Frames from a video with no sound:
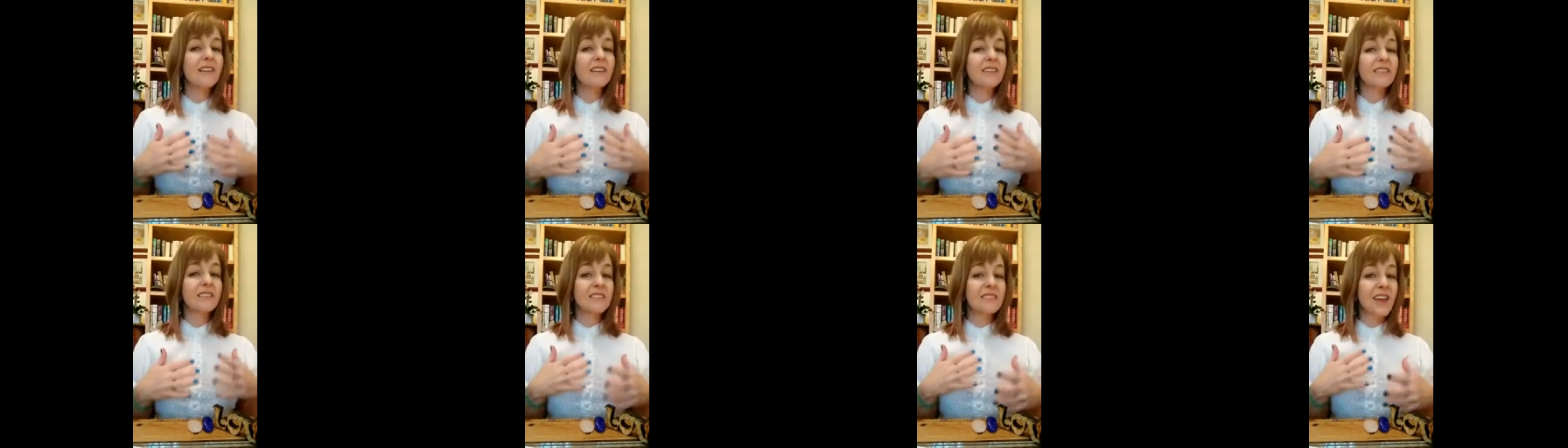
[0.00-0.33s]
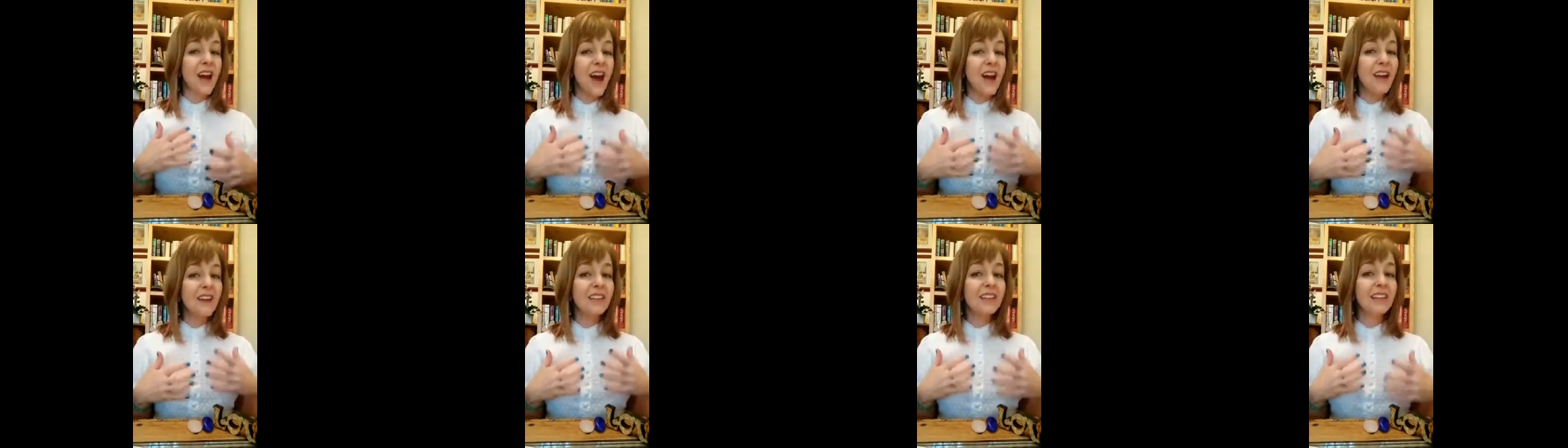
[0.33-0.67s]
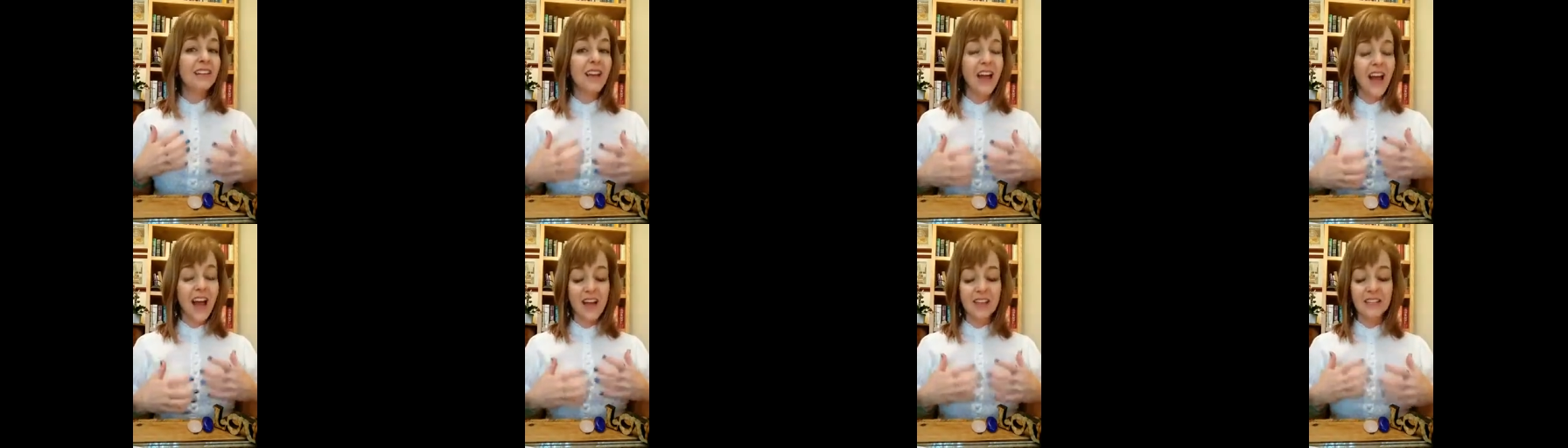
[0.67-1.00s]

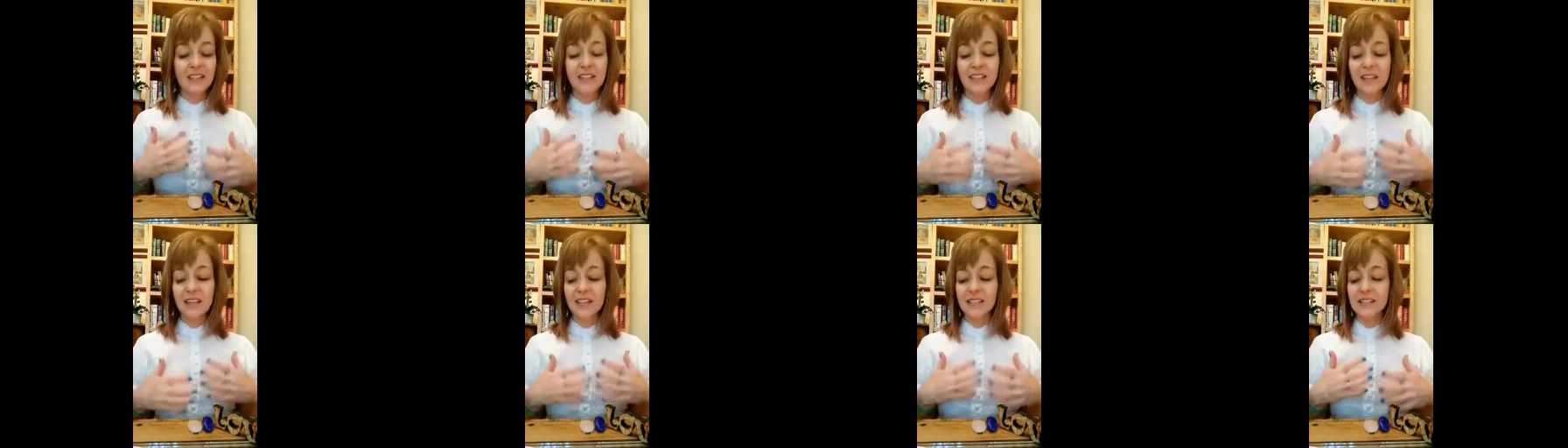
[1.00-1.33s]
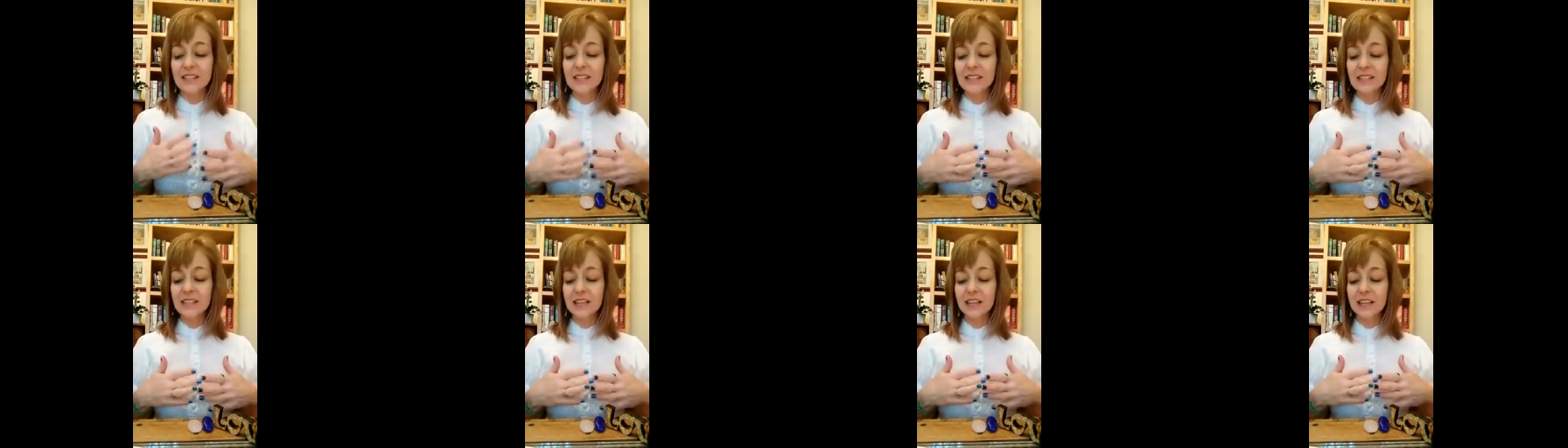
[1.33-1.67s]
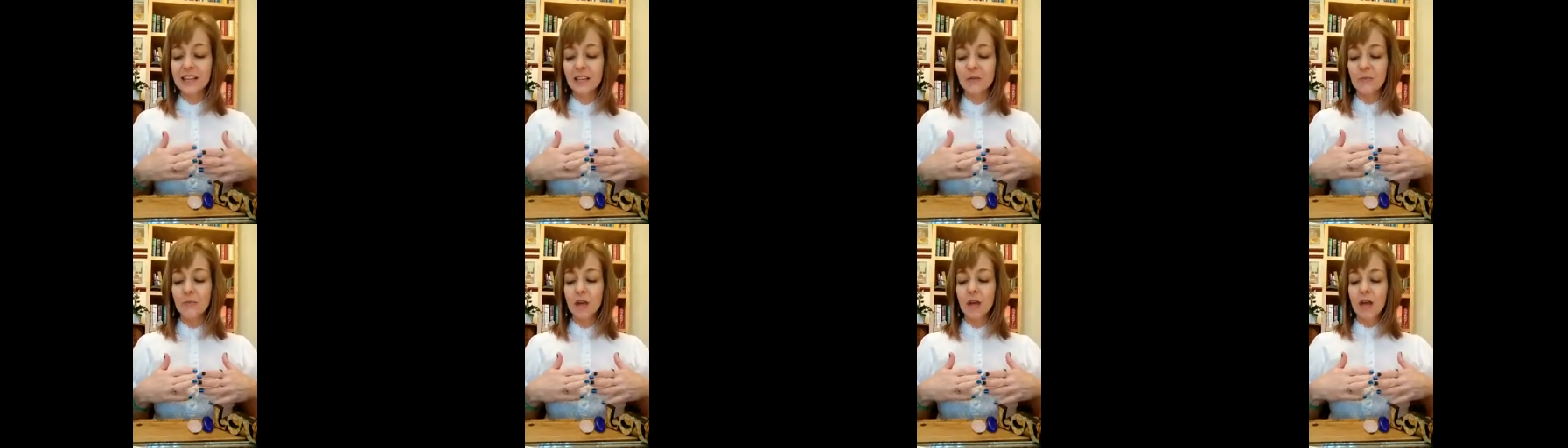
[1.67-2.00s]
exactly as they
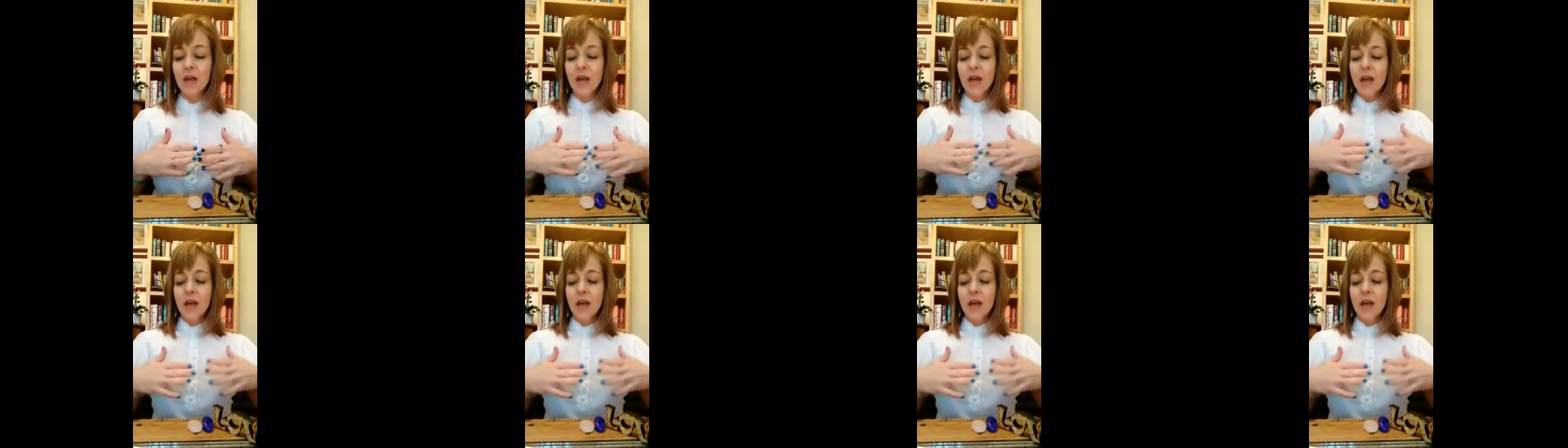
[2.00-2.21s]
seem,